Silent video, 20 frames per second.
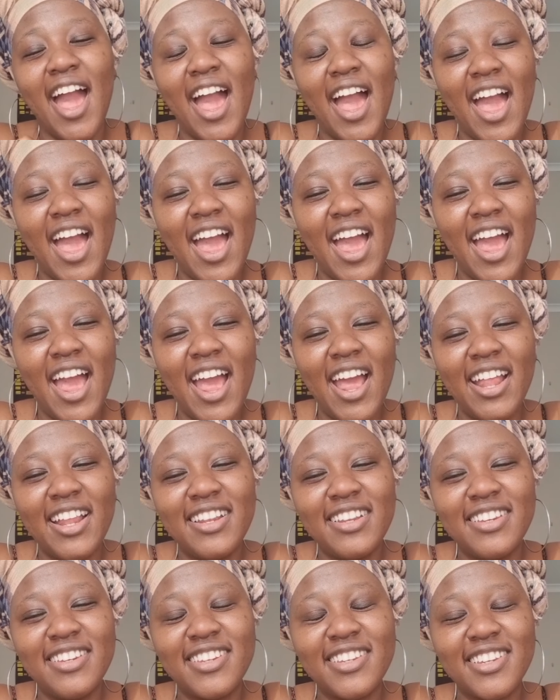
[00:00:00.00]

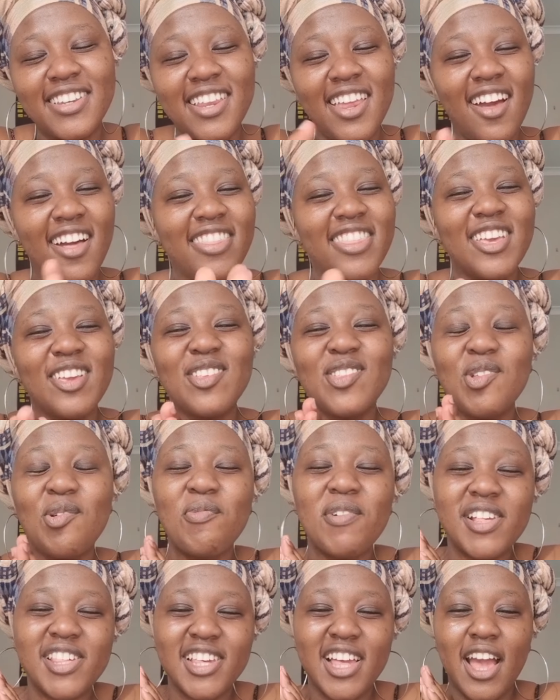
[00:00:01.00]
And yeah, thank you
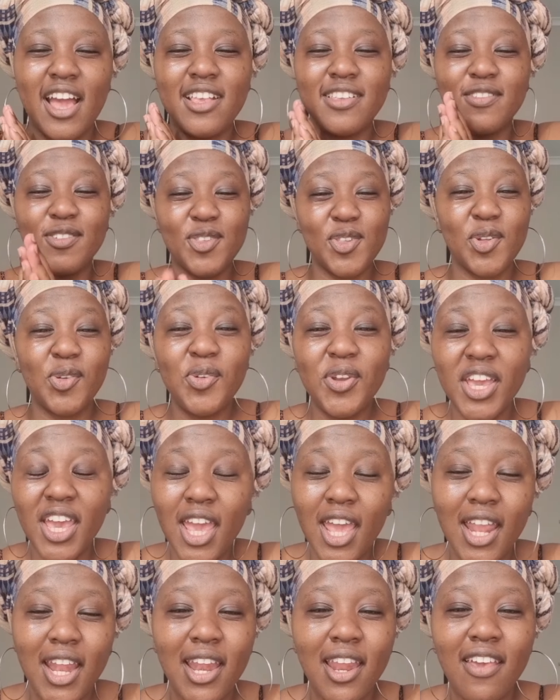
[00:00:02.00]
so much, guys, for
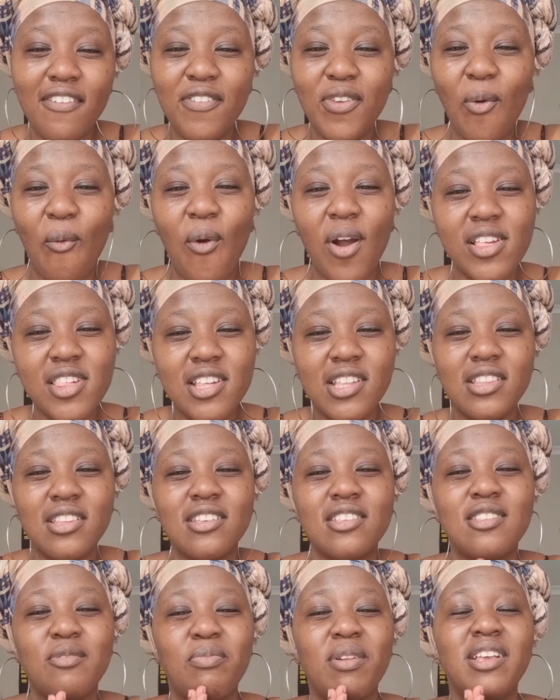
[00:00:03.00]
tuning in. If you're watching
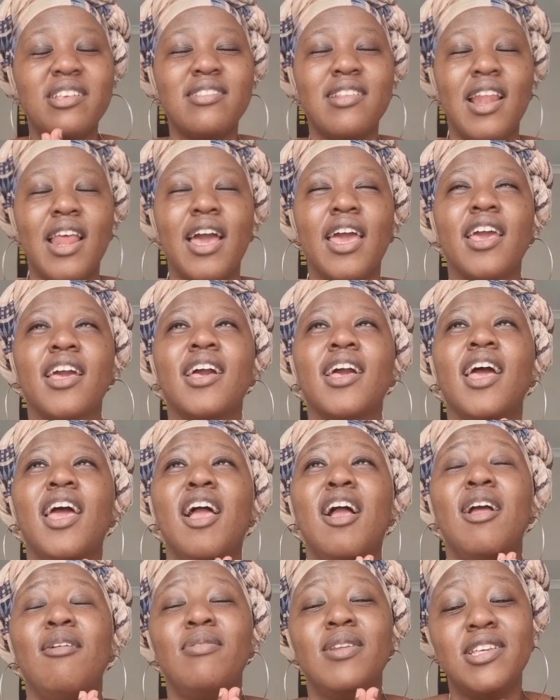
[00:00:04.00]
this, please like,
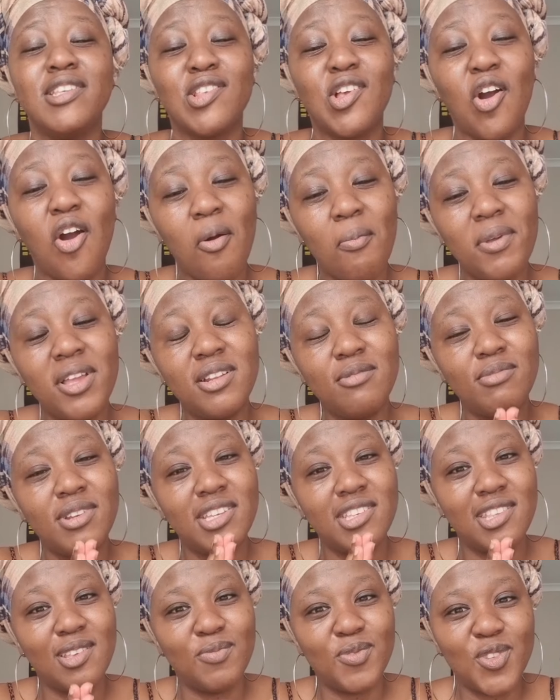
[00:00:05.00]
please comment,
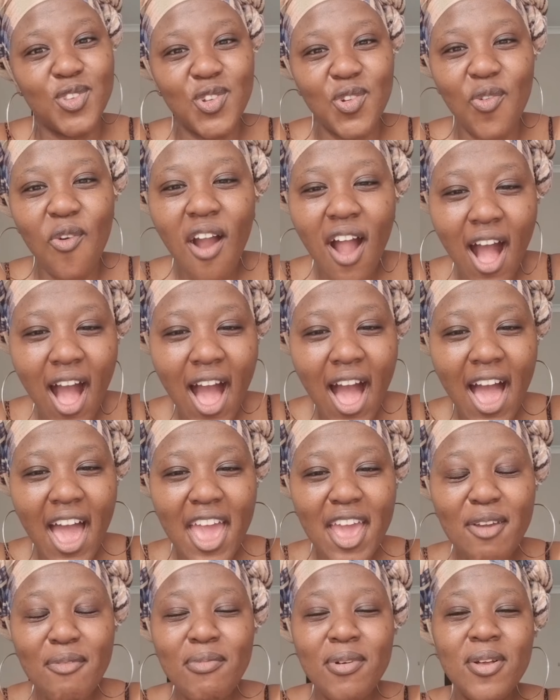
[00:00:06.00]
please
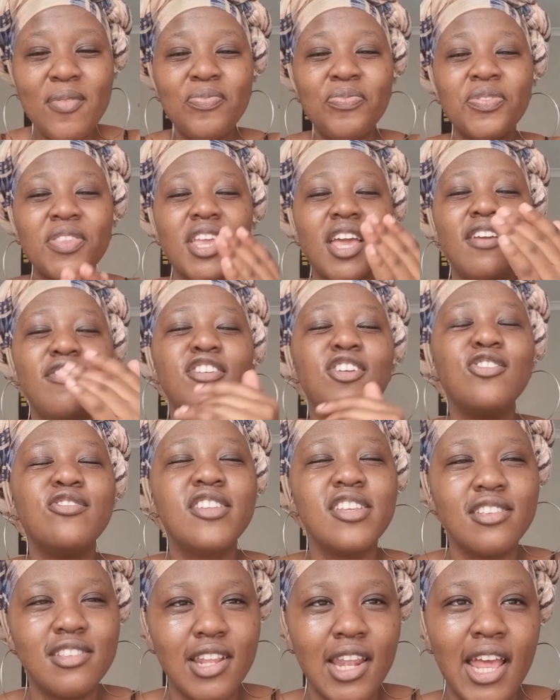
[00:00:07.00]
subscribe. If
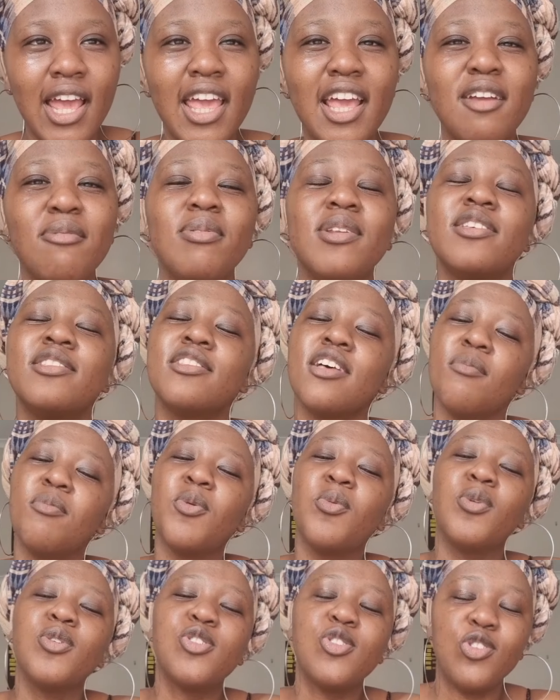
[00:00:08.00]
you dislike, please tell
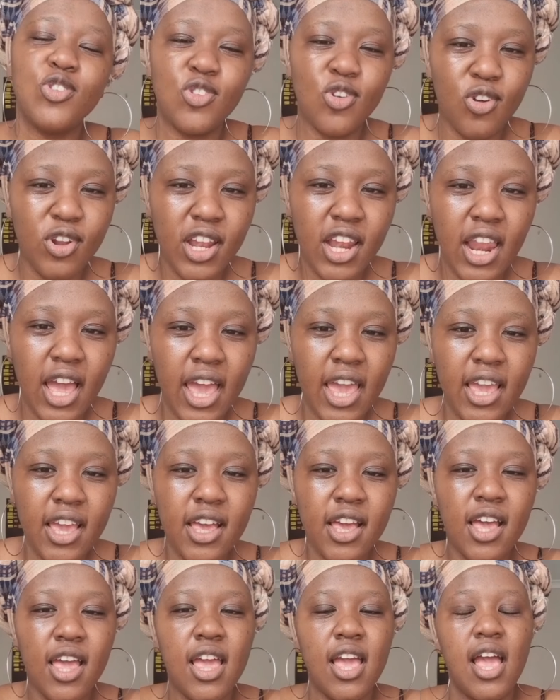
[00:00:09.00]
me what you don't
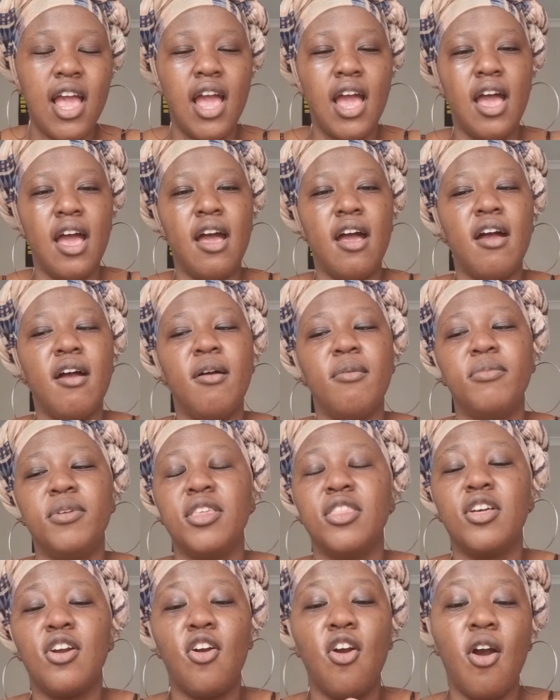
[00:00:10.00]
like
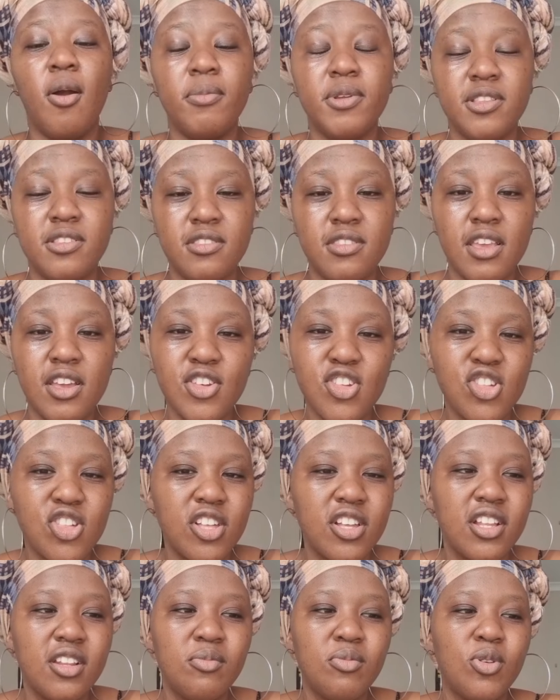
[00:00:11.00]
in the comment
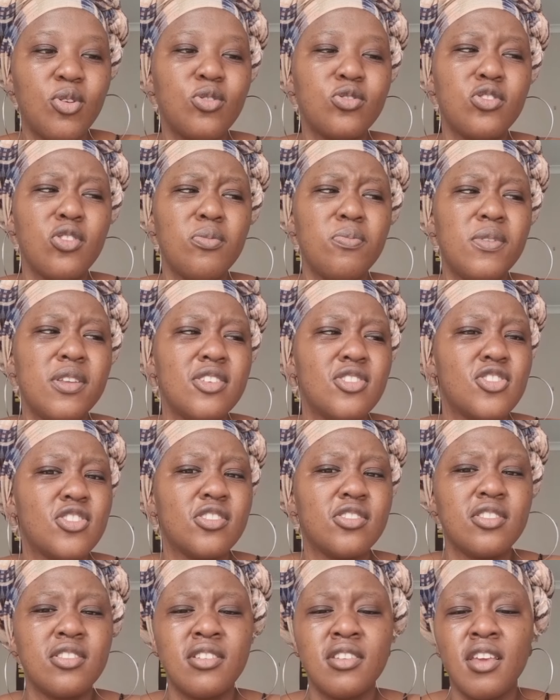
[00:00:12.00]
section. But also, please
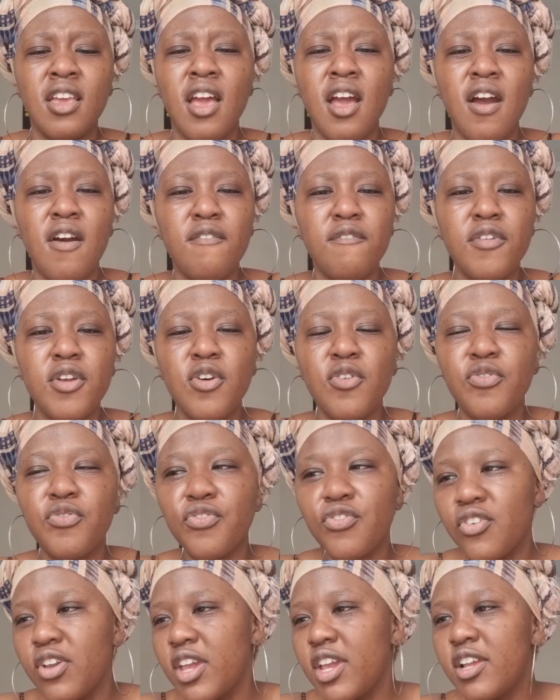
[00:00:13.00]
just feel
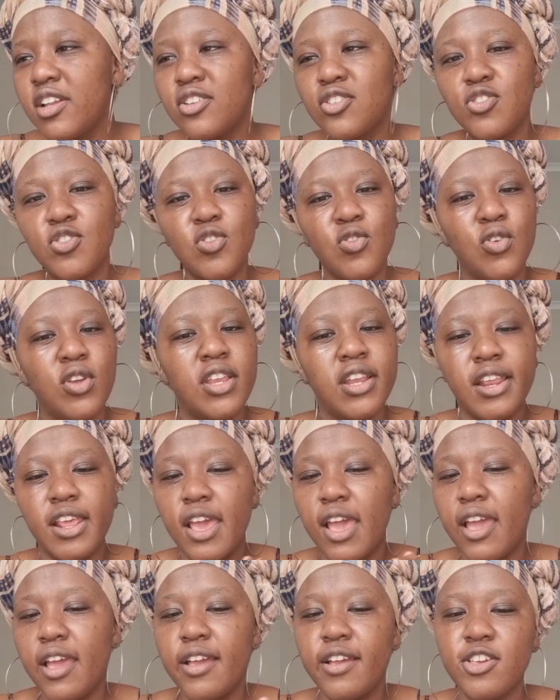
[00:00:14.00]
free to
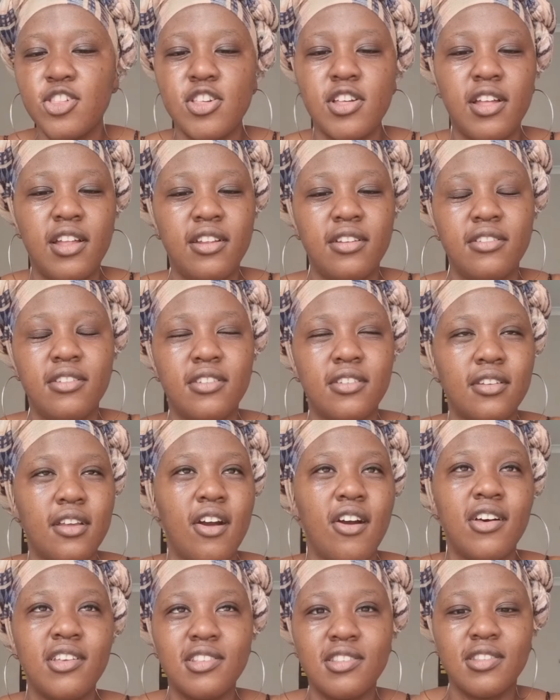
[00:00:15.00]
engage and
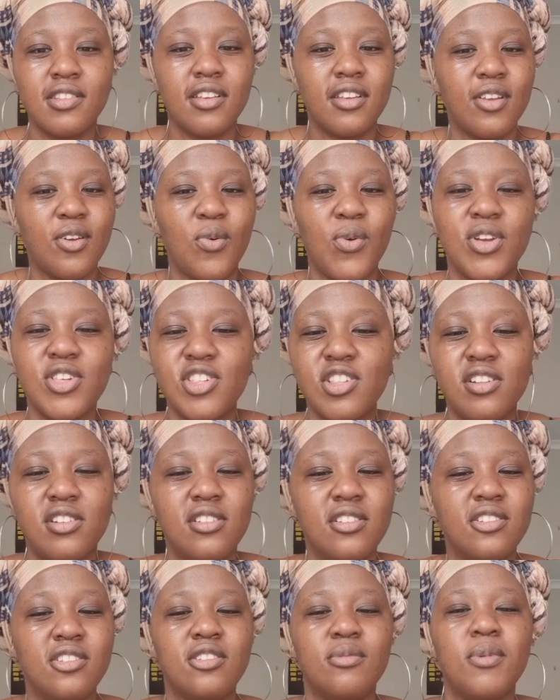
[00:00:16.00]
ask
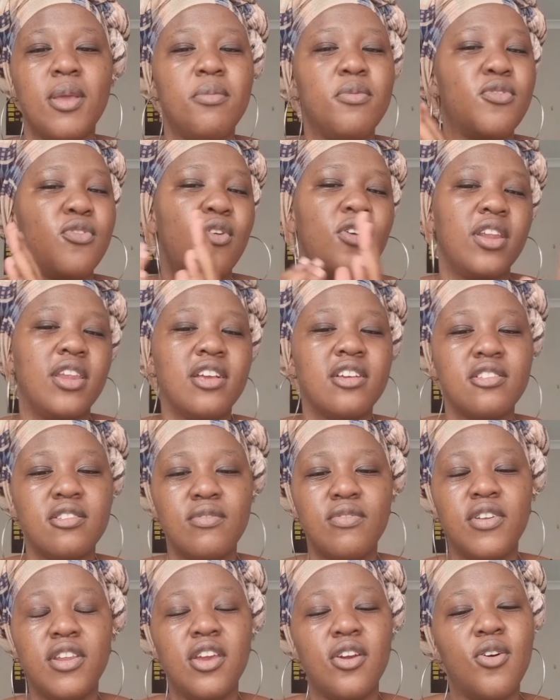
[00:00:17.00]
questions, maybe for a
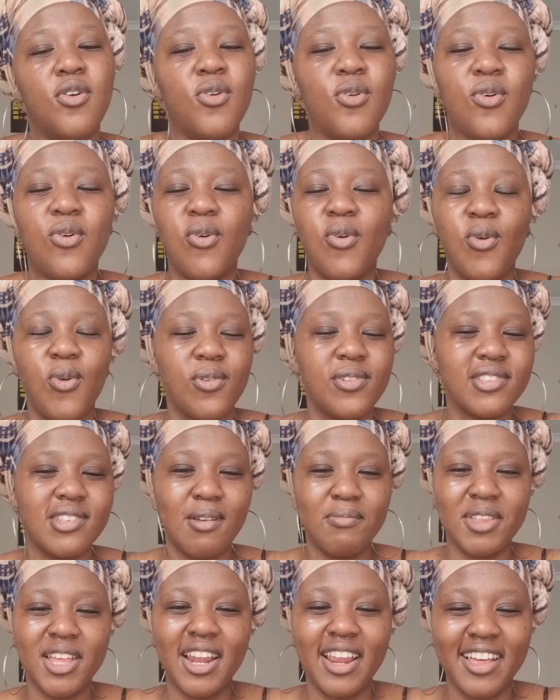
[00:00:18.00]
next video or
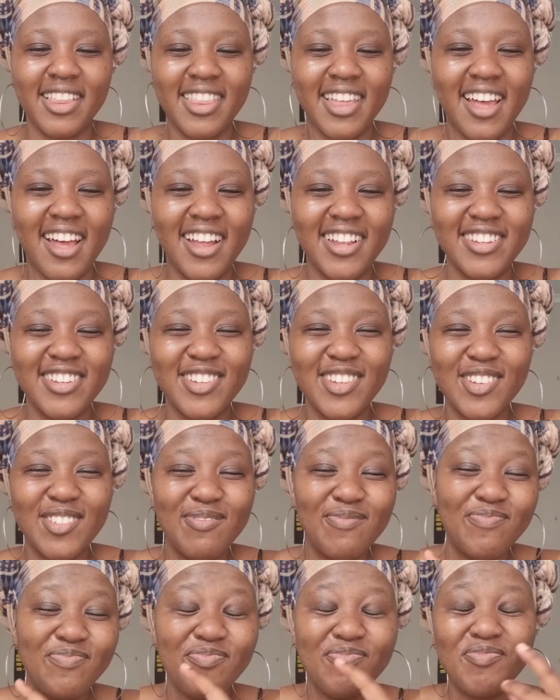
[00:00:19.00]
something like that.
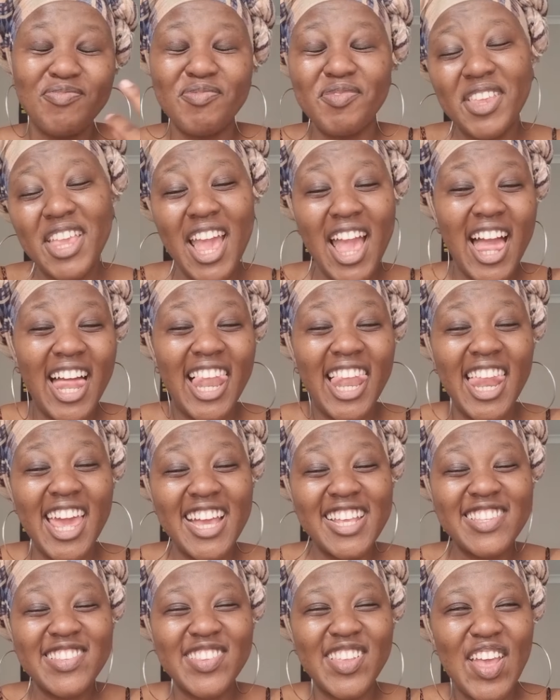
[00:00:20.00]

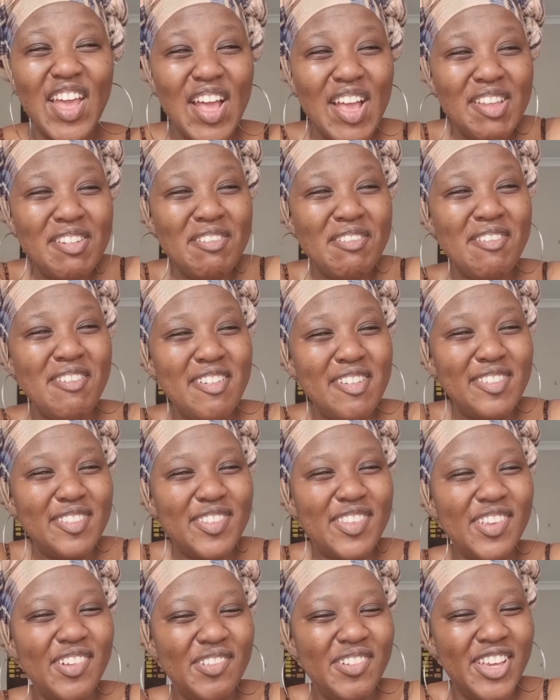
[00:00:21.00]
Let's get
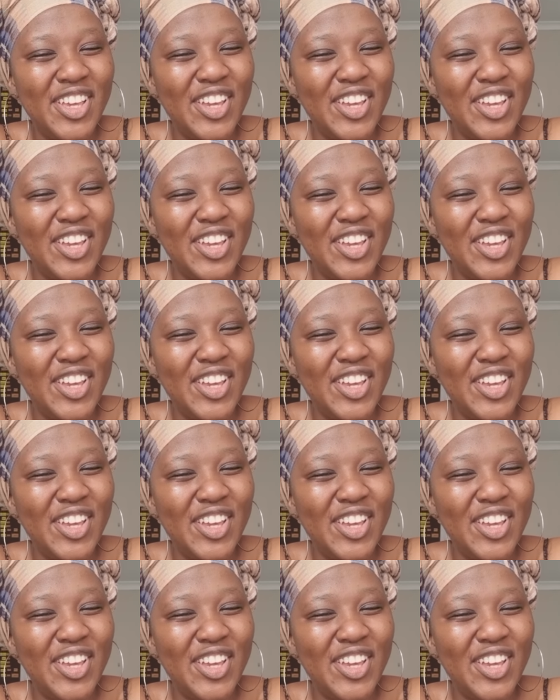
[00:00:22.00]
into